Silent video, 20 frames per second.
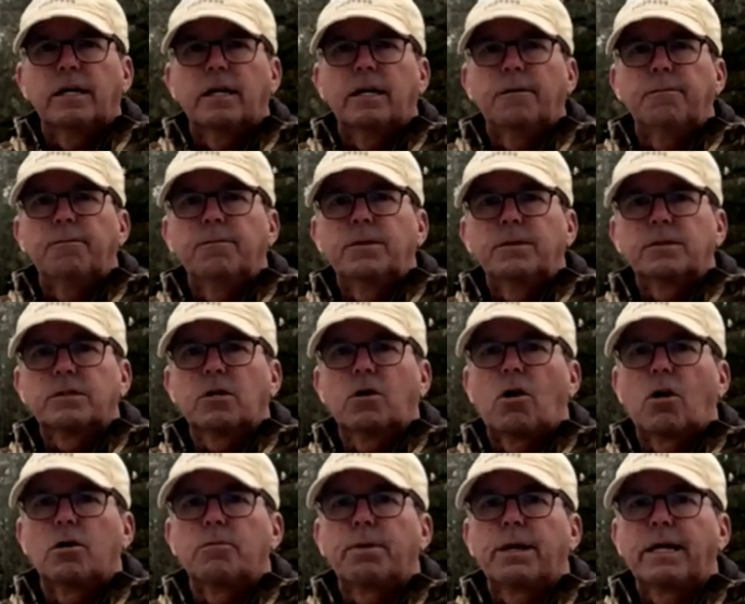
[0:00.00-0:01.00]
Um, still
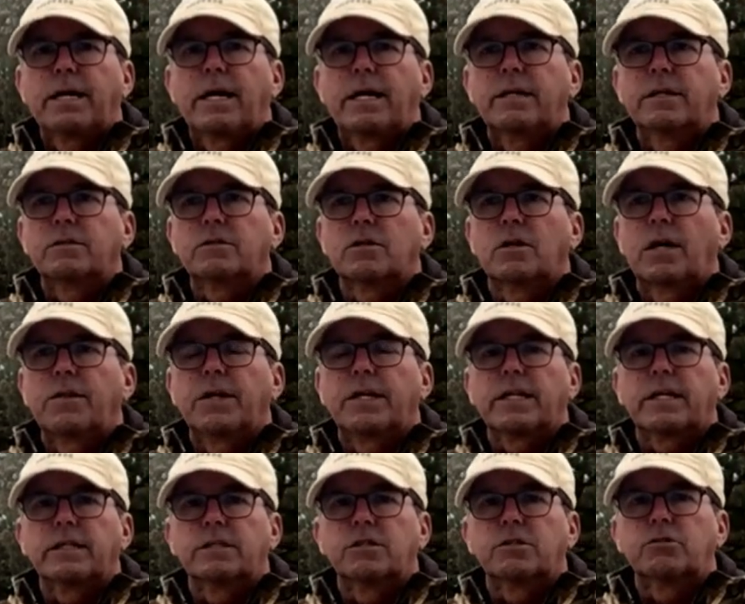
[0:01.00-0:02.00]
hard panned out here, so I think
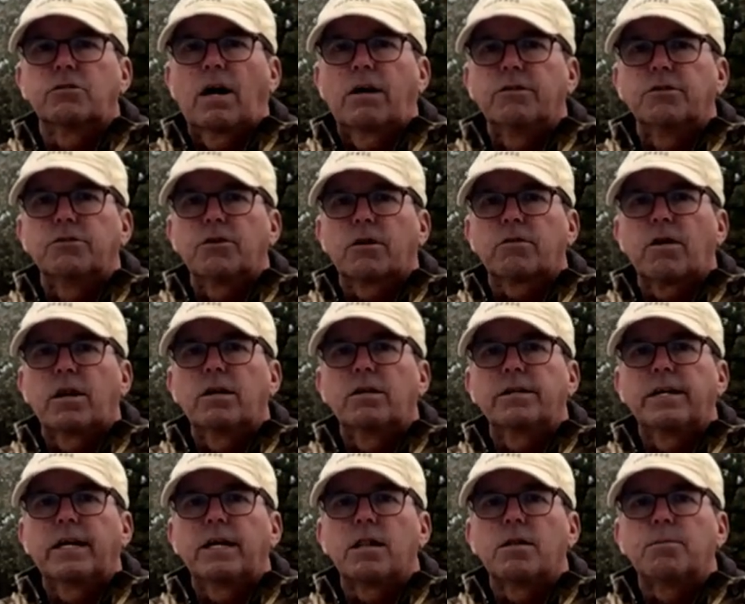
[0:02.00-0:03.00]
they could just drive the truck right
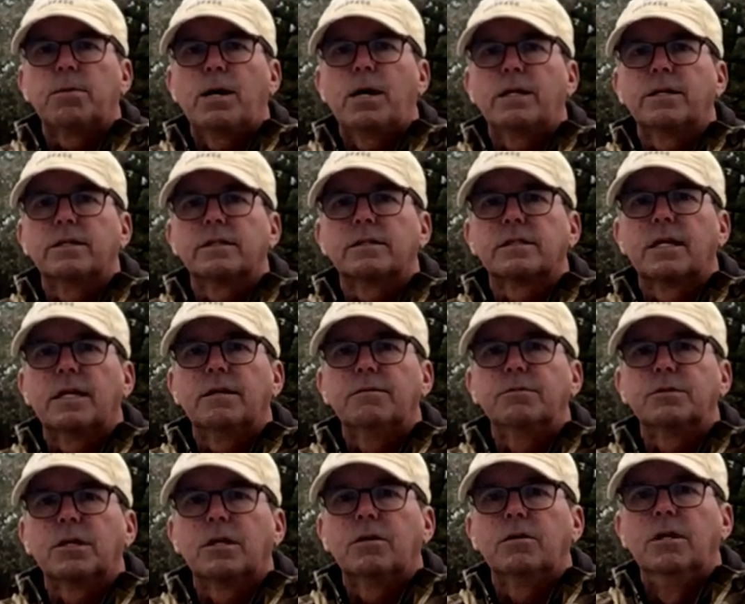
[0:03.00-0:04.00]
on down to the pond this time.
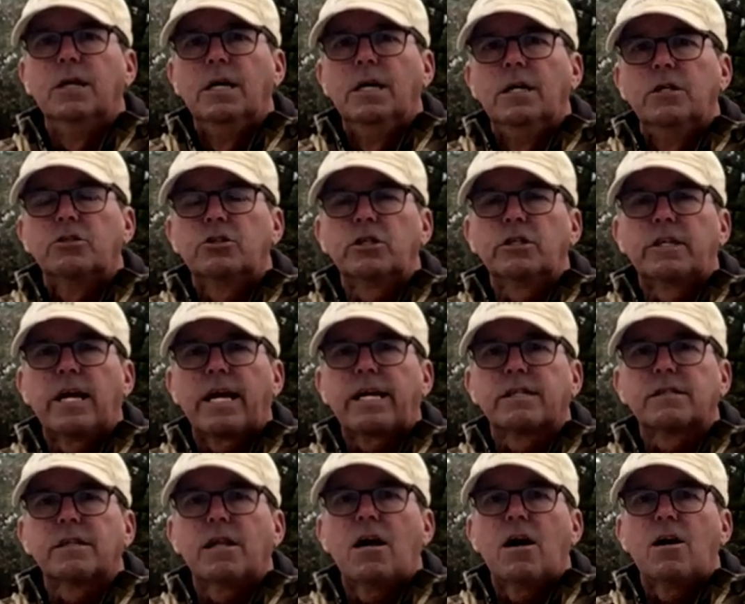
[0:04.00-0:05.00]
So shouldn't take
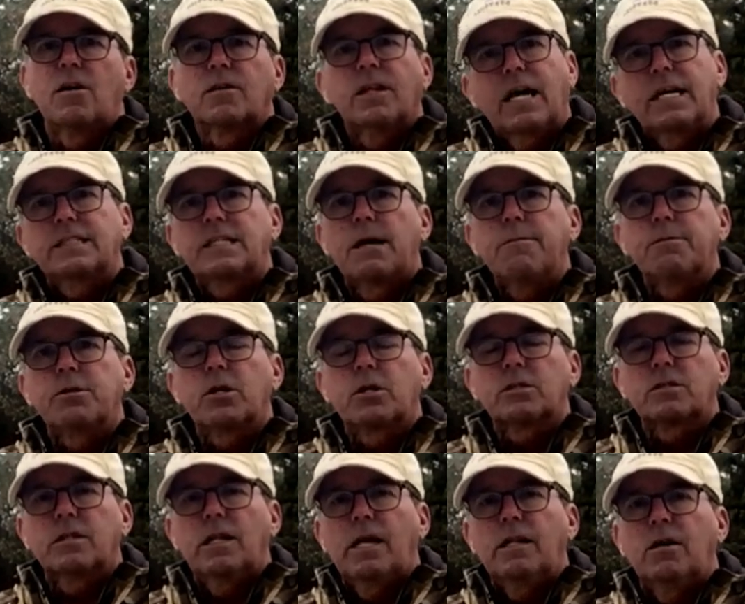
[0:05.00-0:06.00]
as long. Last time it took
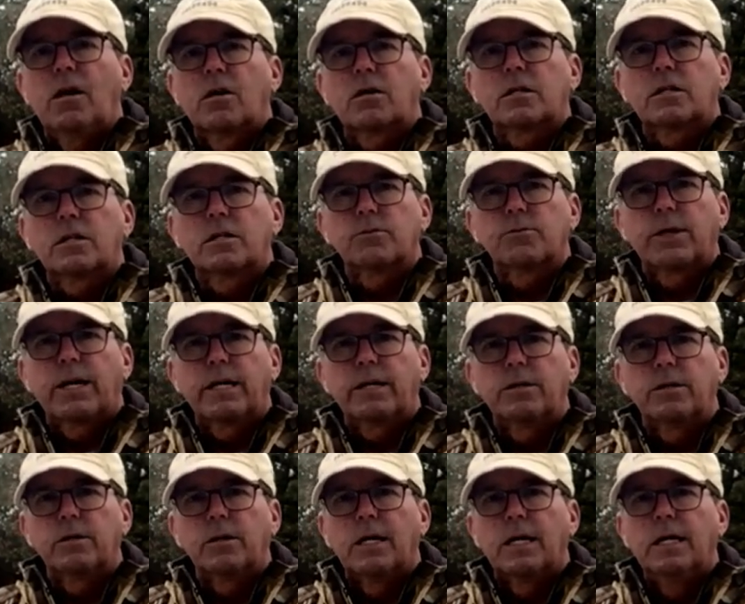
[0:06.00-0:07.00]
us a lot longer because we had
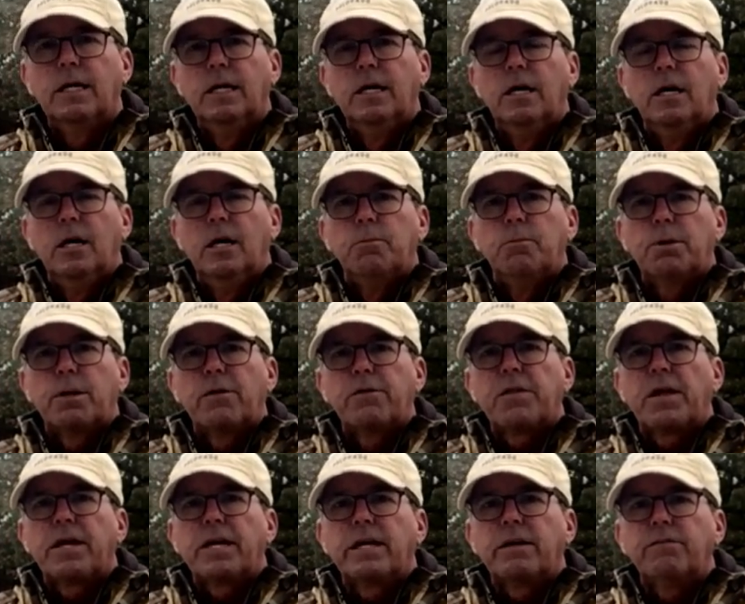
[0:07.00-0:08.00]
to uh, put
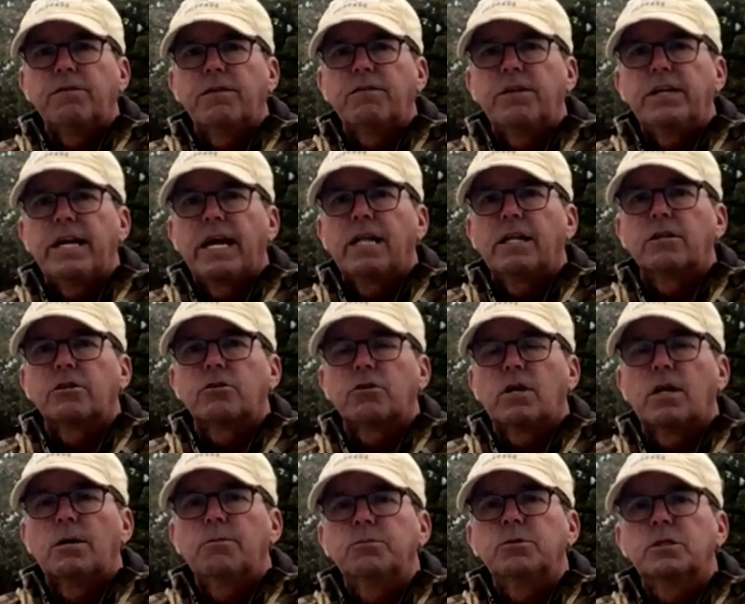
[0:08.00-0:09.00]
everything in fifty gallon
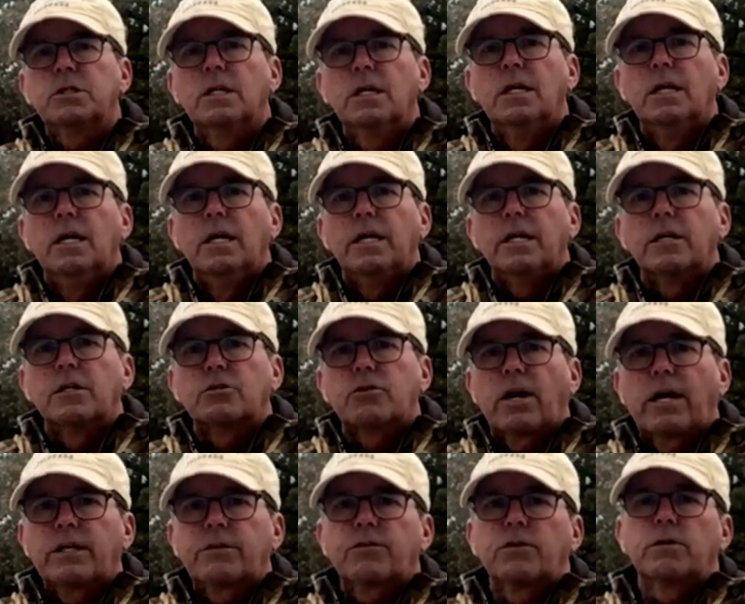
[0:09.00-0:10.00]
drums, you know,
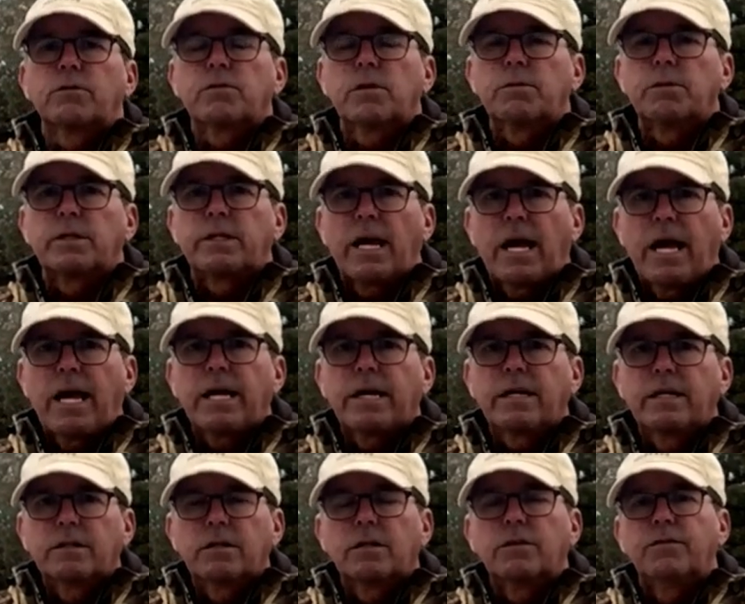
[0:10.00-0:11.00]
transfer it from the tank
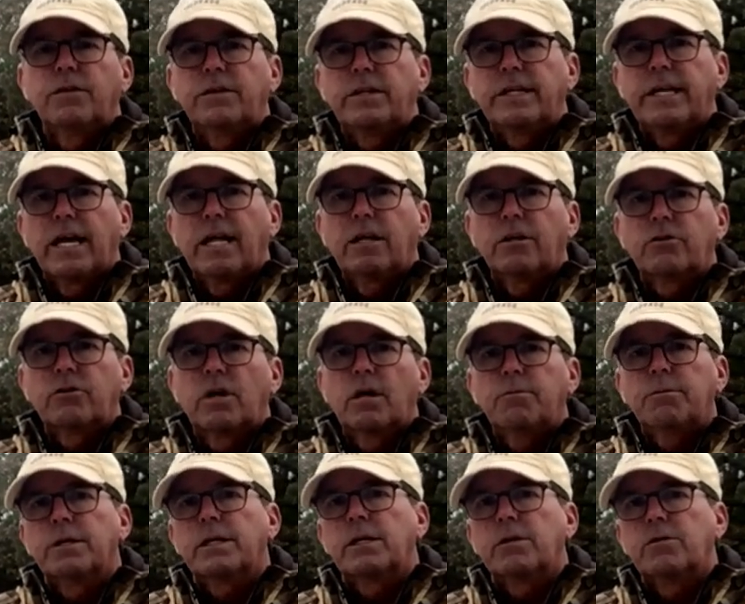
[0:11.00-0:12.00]
to the fifty gallon
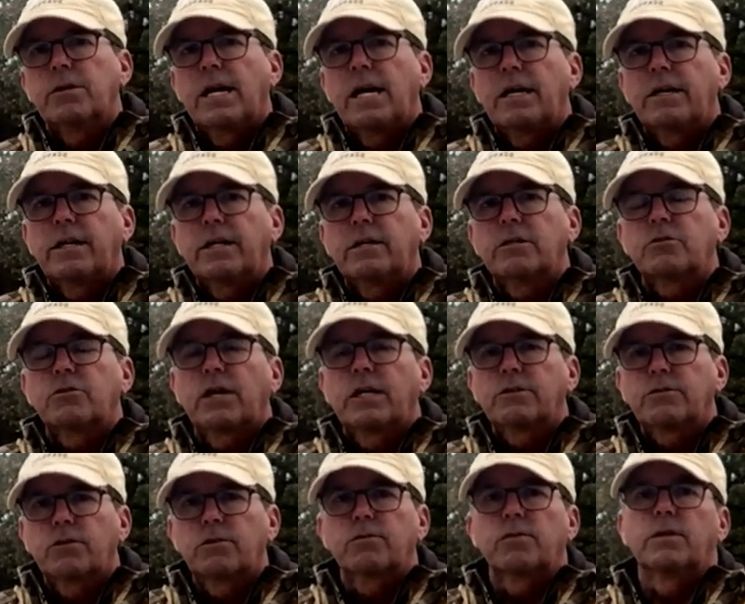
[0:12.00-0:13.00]
drum, then go down there and
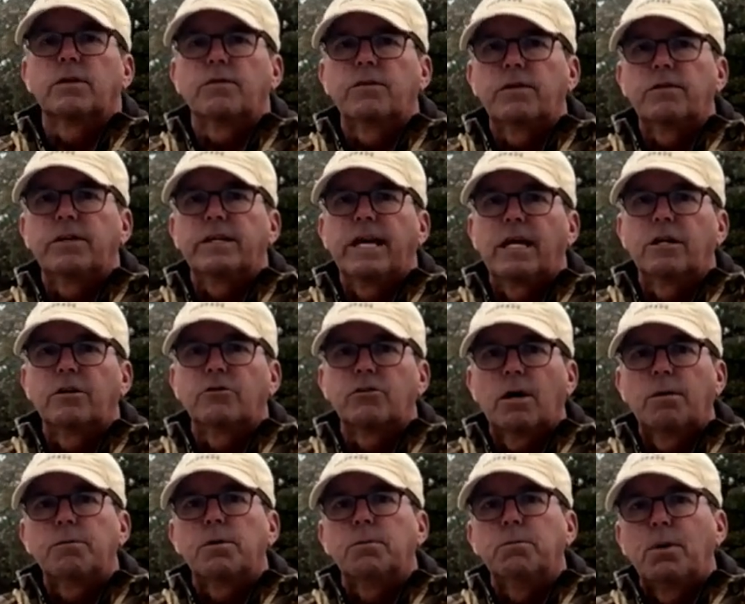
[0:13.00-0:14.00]
transfer it from the fifty gallon
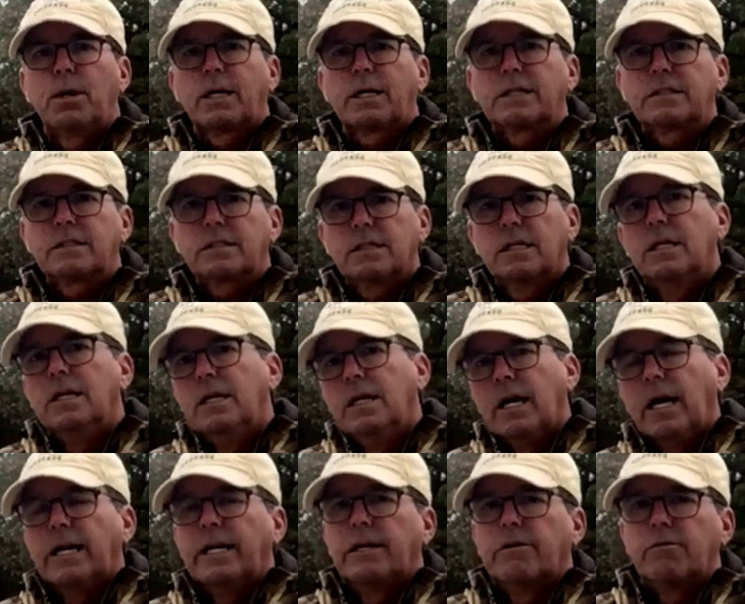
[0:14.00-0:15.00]
drum to buckets,
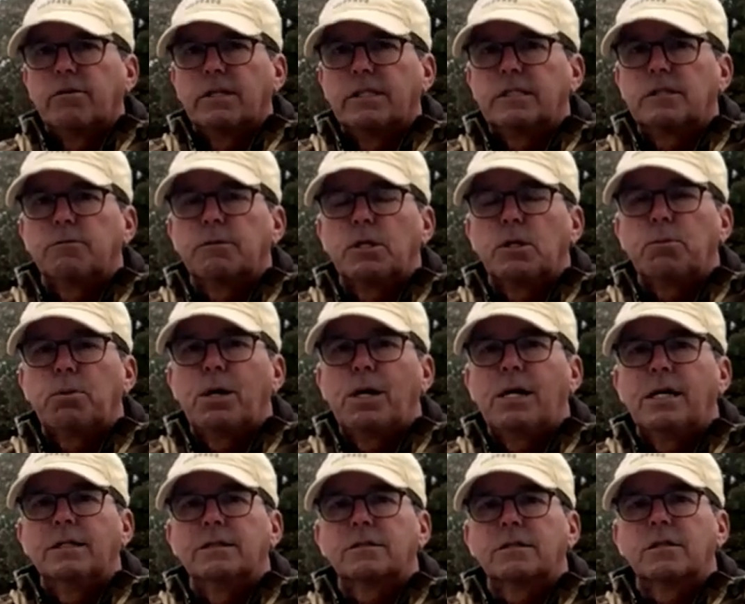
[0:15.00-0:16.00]
and then release them in the
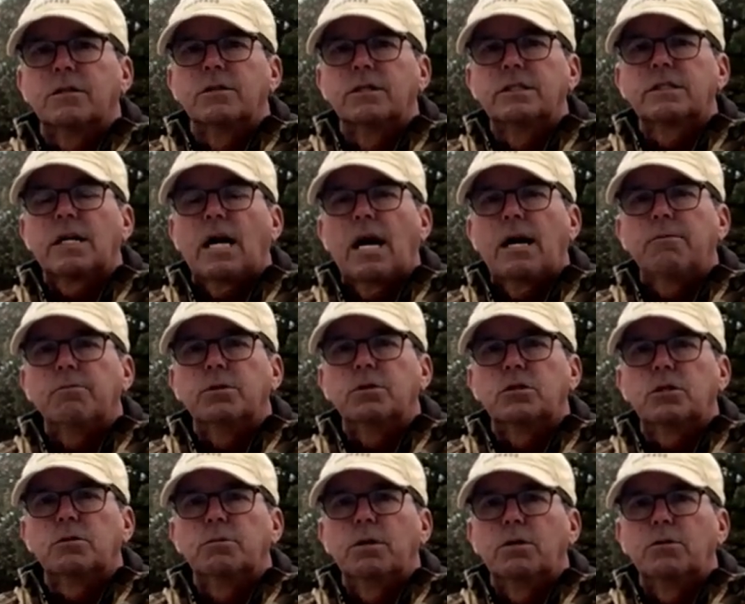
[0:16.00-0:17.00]
pond. So this time we
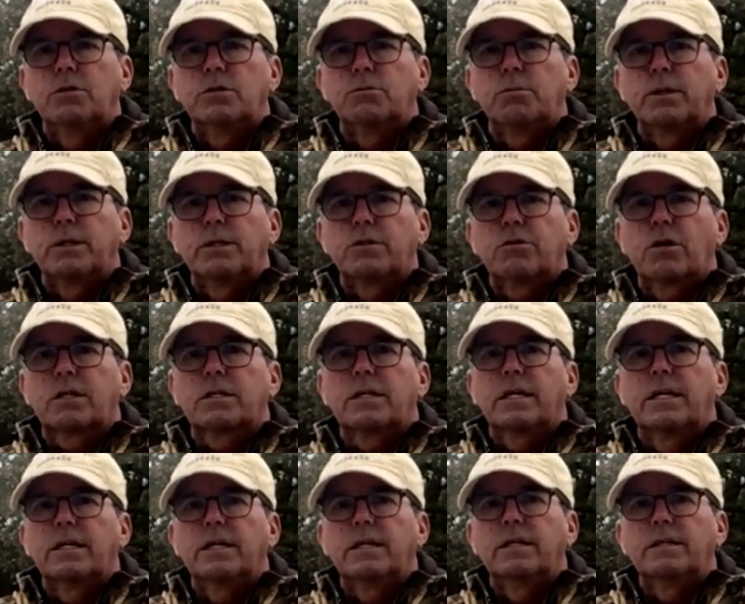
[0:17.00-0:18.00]
should be able to just bring the truck
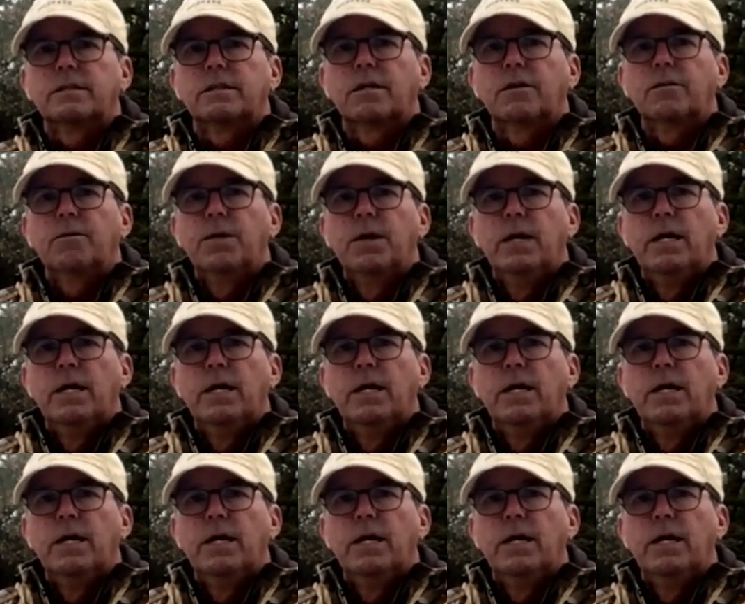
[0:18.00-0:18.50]
down there. So.